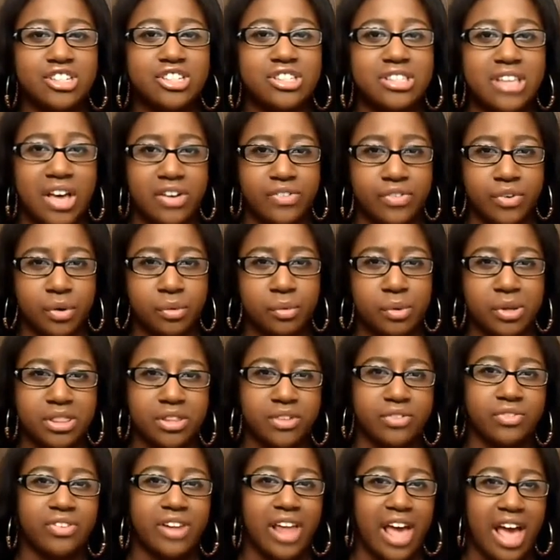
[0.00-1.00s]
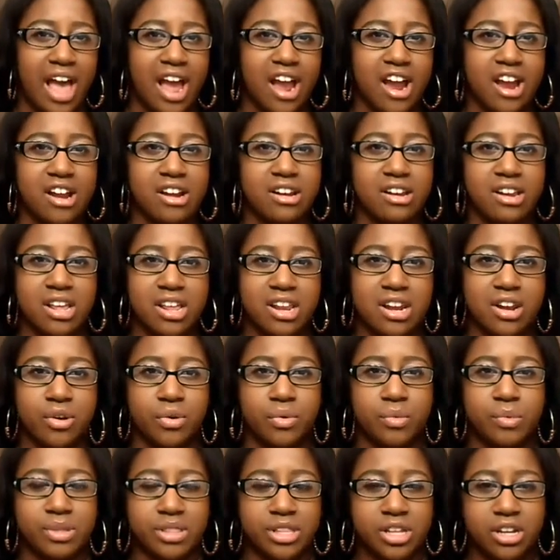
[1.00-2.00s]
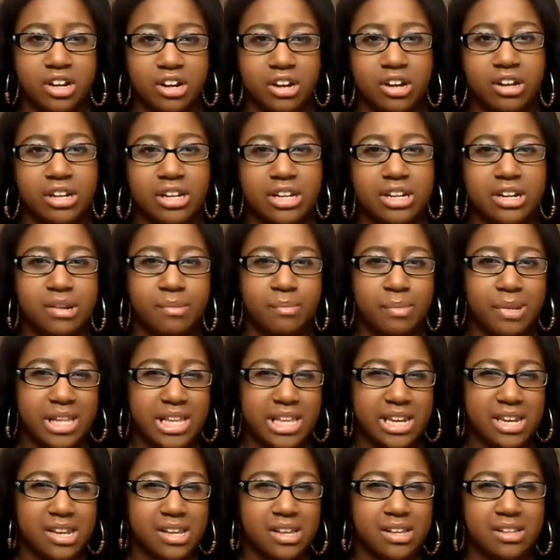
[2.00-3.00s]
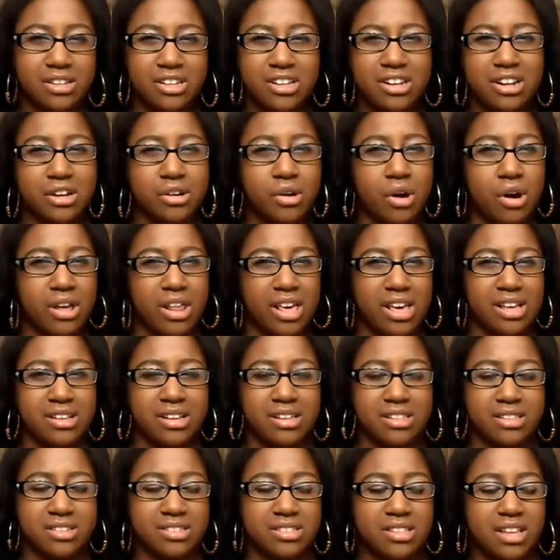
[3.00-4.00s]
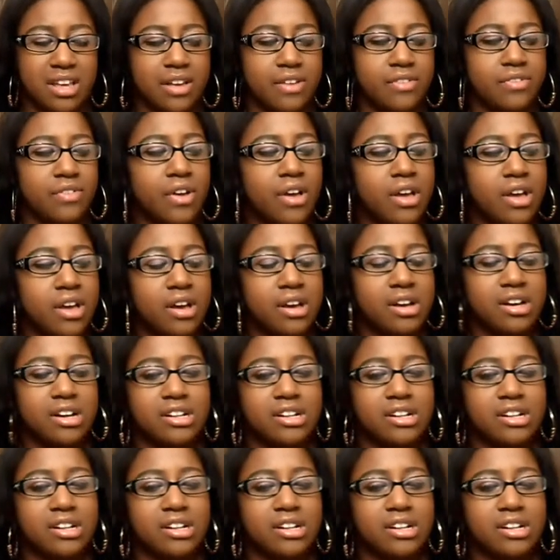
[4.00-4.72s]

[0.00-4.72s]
suffer with the flat ironing or with the curling, the blending, you know, all that other stuff.